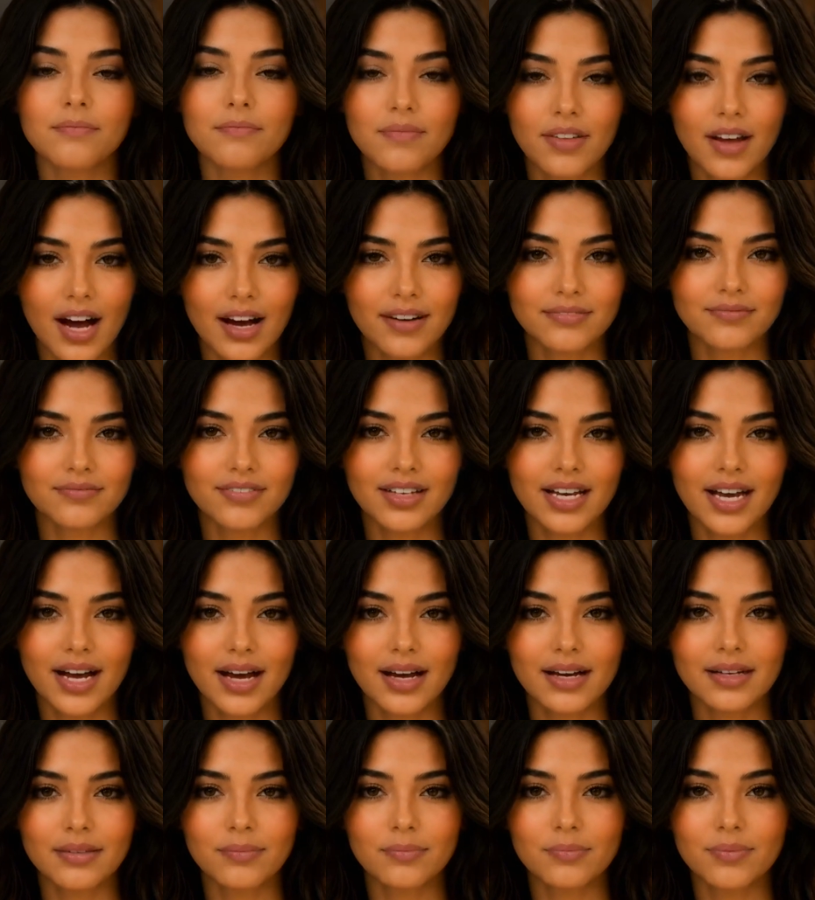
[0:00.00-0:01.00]
5
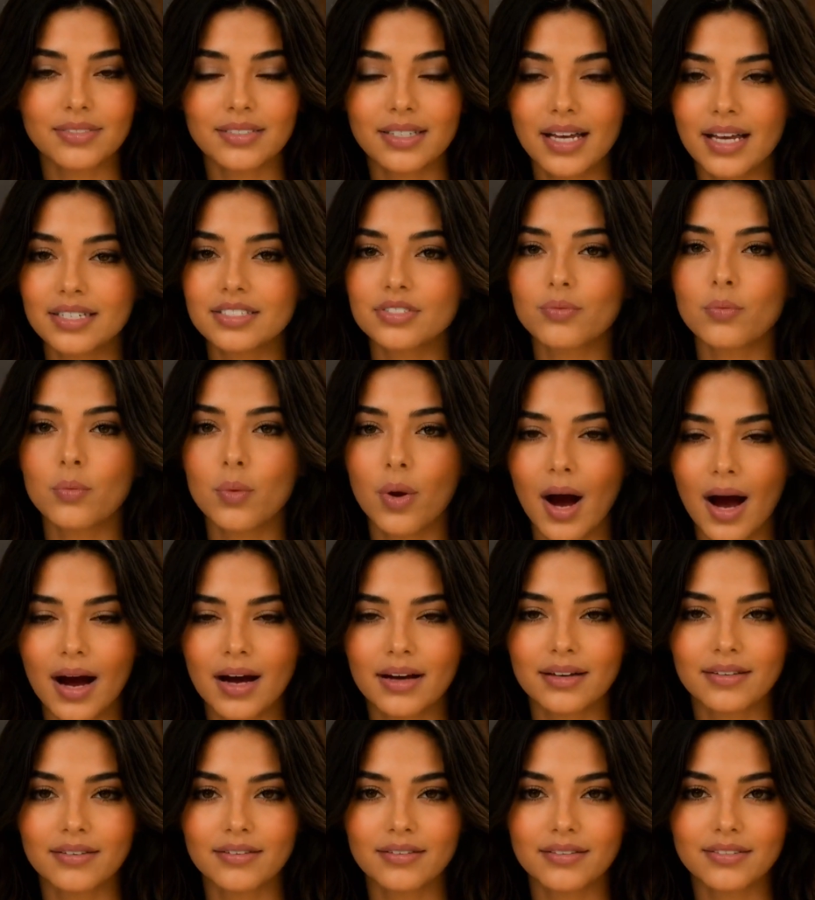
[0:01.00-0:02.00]
times, that's
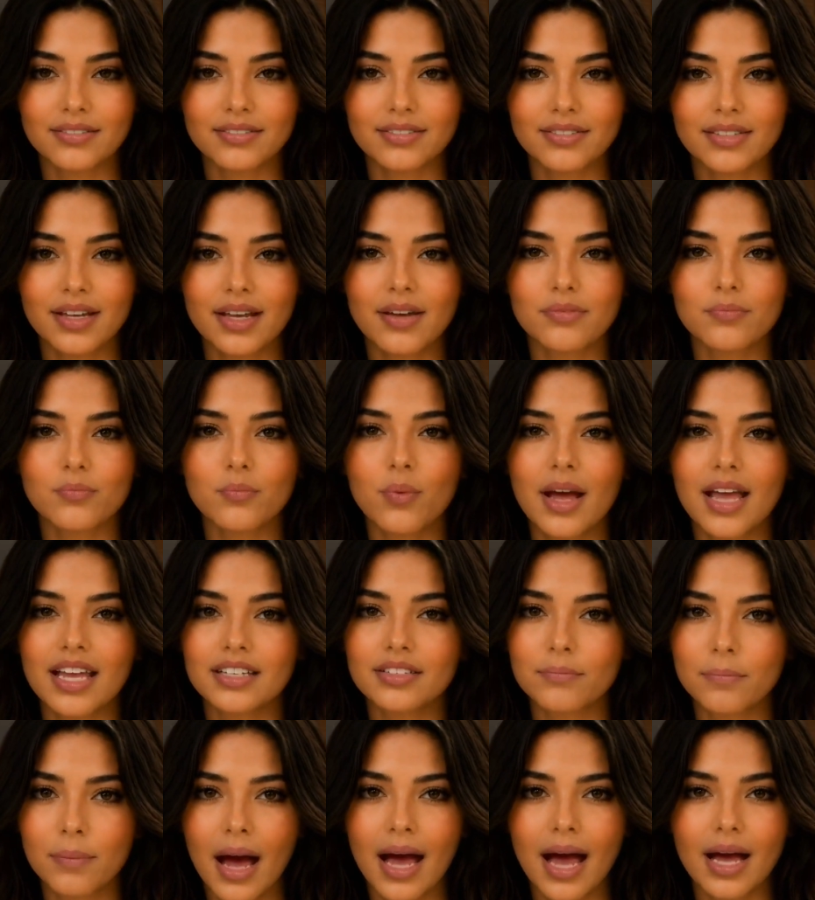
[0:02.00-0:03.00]
wild. And
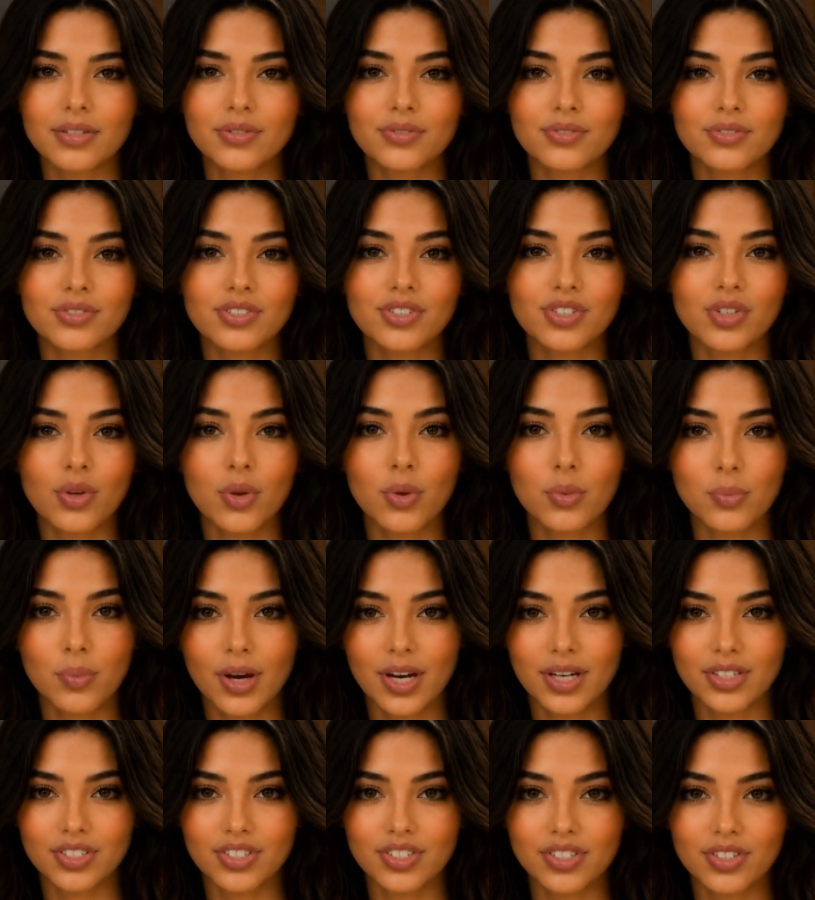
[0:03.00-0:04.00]
weight matters so
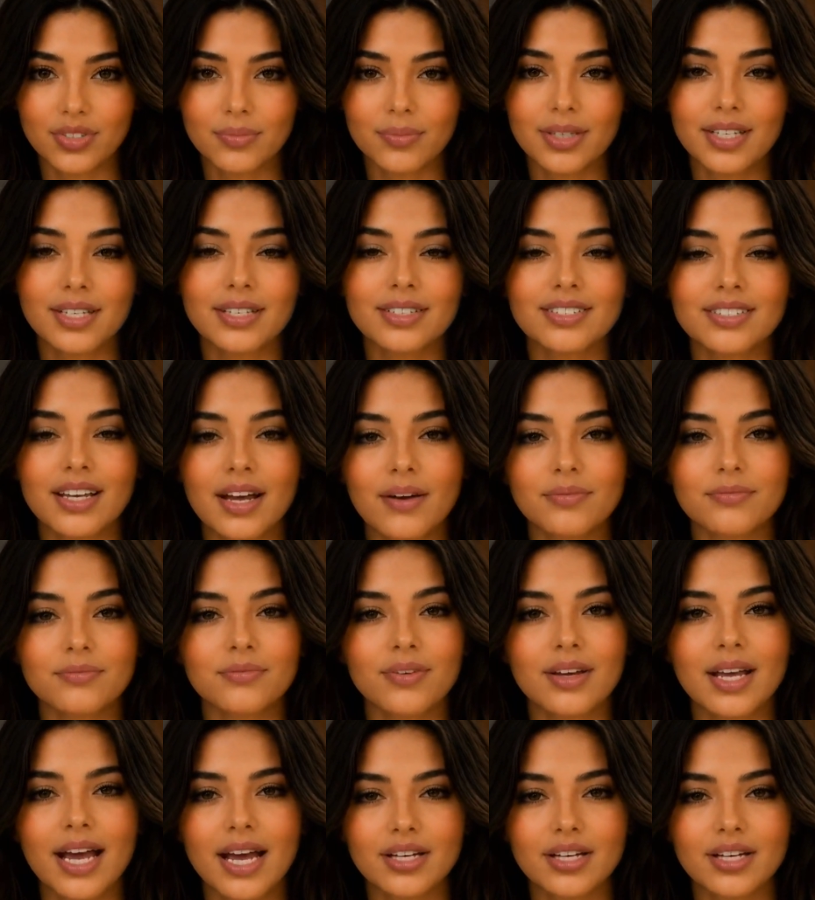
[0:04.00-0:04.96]
much because every